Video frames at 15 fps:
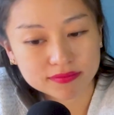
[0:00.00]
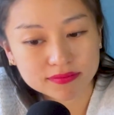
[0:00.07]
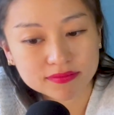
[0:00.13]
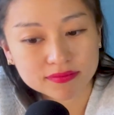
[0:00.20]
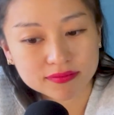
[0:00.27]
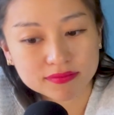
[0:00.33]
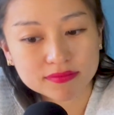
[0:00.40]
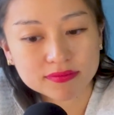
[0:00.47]

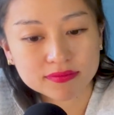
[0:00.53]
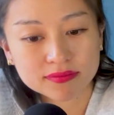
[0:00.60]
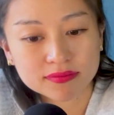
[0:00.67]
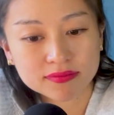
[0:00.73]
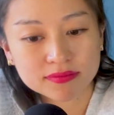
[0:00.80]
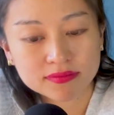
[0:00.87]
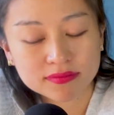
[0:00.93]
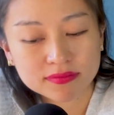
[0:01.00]

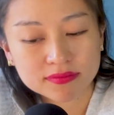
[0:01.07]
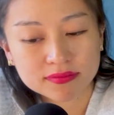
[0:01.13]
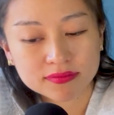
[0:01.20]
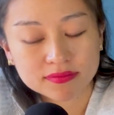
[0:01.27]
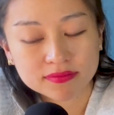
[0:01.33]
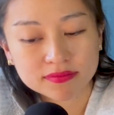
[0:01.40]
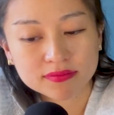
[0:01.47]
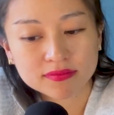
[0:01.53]

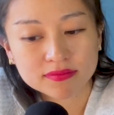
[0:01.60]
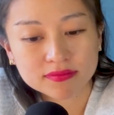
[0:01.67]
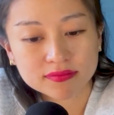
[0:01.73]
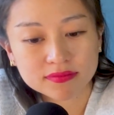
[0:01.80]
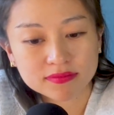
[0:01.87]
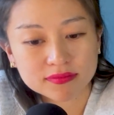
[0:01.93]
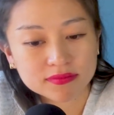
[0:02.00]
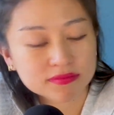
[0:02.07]

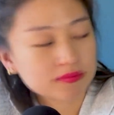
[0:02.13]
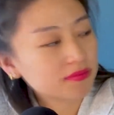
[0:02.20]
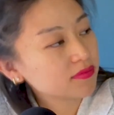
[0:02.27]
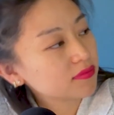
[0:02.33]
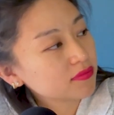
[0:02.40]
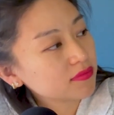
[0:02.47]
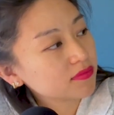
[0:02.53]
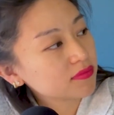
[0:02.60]

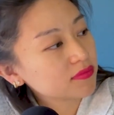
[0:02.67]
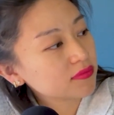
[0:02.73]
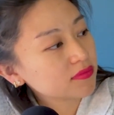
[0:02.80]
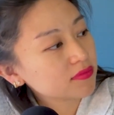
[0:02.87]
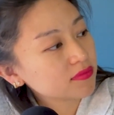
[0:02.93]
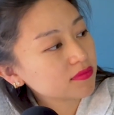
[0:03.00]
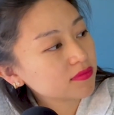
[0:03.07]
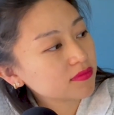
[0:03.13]

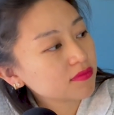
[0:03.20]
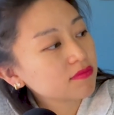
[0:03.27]
This person isn't speaking.